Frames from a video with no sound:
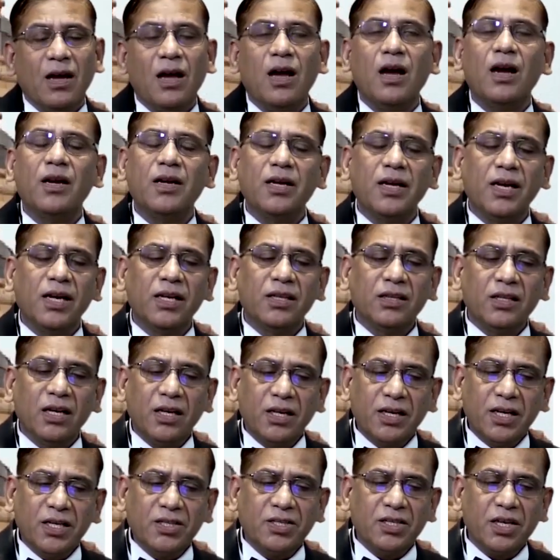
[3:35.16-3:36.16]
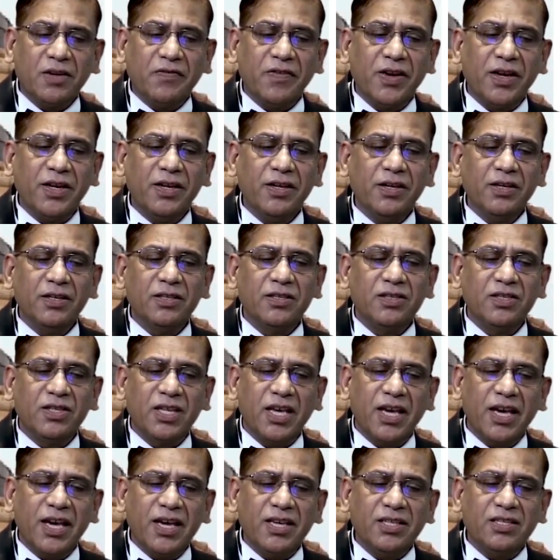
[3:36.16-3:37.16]
Article 37
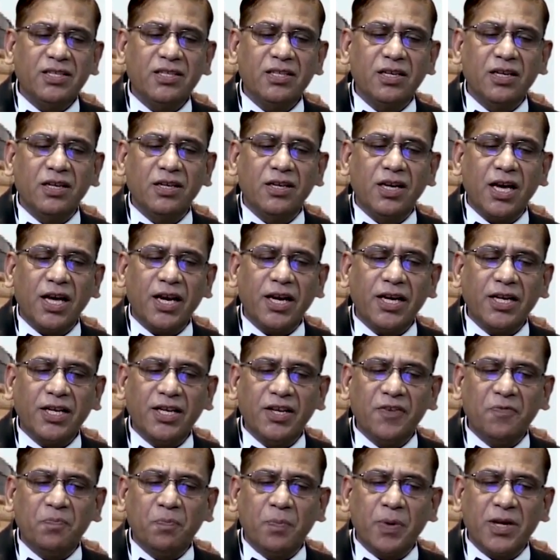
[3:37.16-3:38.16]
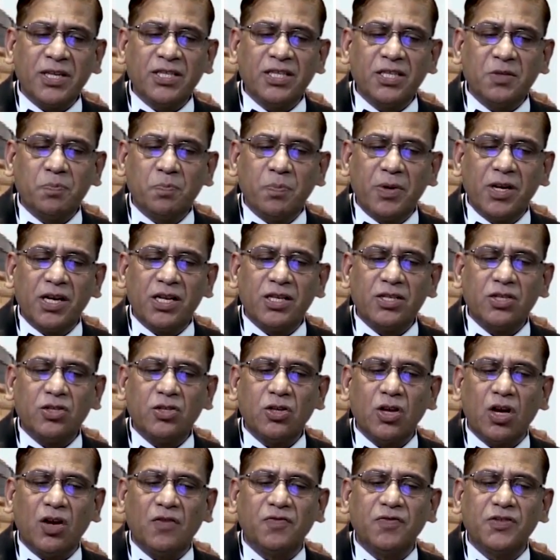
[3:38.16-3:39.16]
says directive
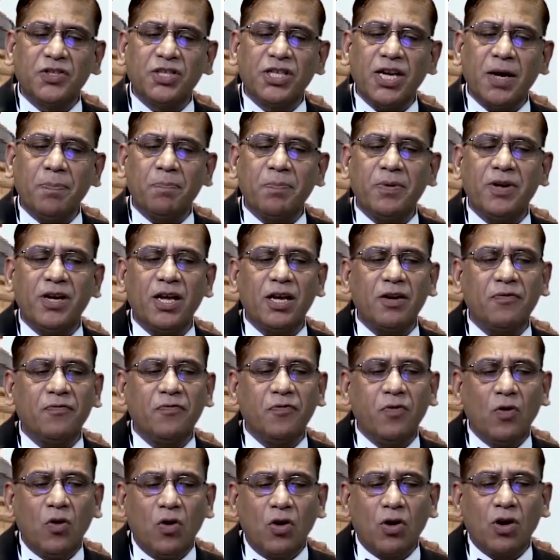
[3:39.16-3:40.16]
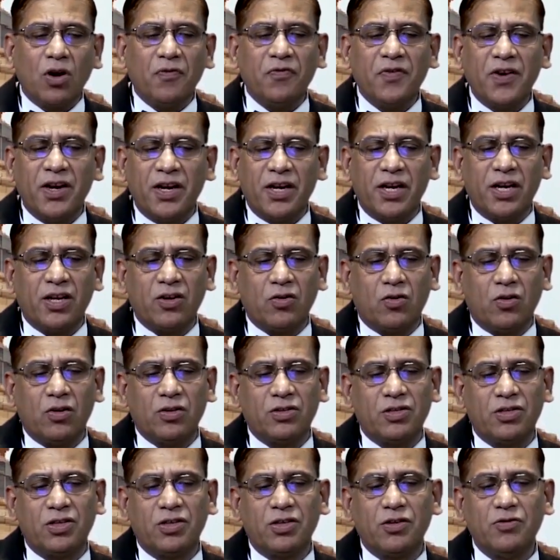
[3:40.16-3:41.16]
principles of Chapter 4 of Indian
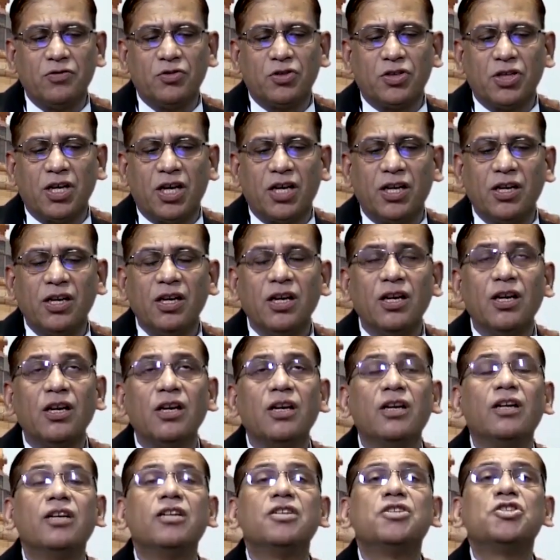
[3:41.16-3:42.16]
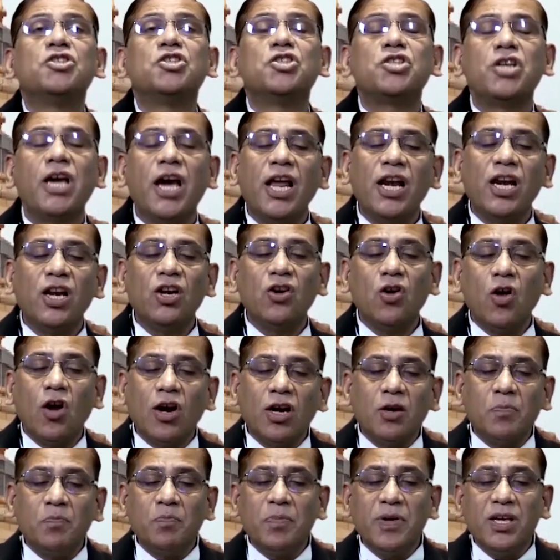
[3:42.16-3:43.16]
Constitution shall
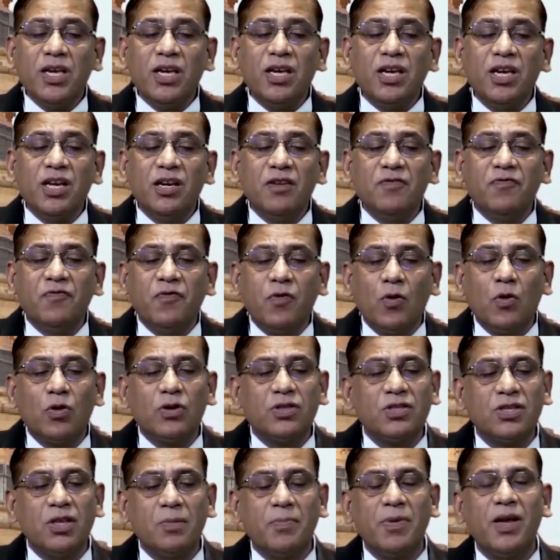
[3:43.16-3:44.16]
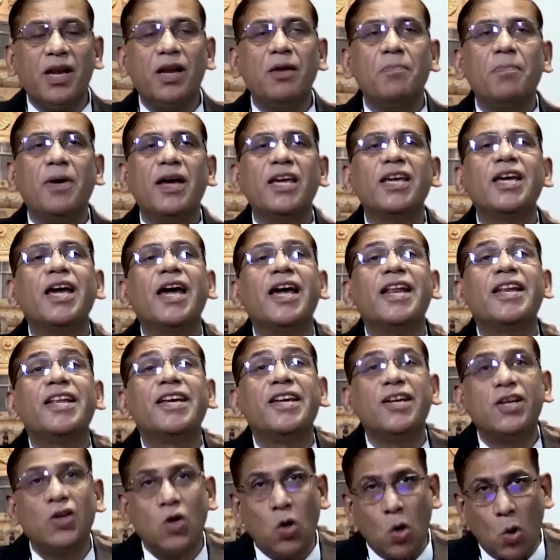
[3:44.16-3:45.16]
not be enforceable by
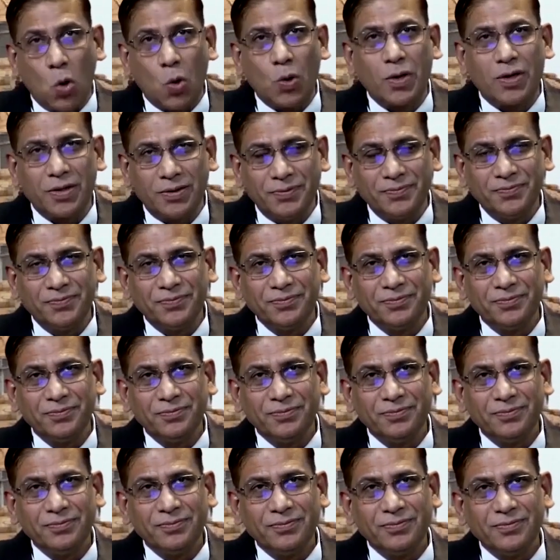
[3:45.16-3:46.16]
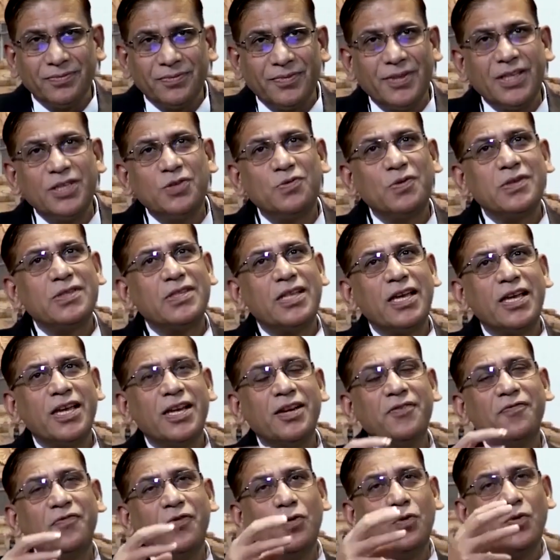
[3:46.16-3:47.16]
any court. This was the
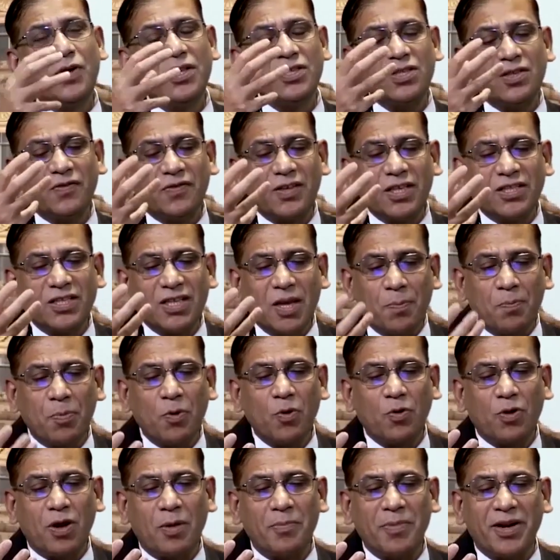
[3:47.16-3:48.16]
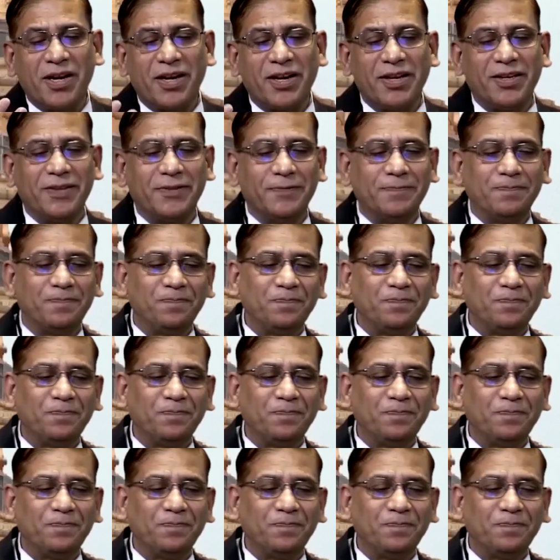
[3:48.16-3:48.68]
influence of the Sapru Committee.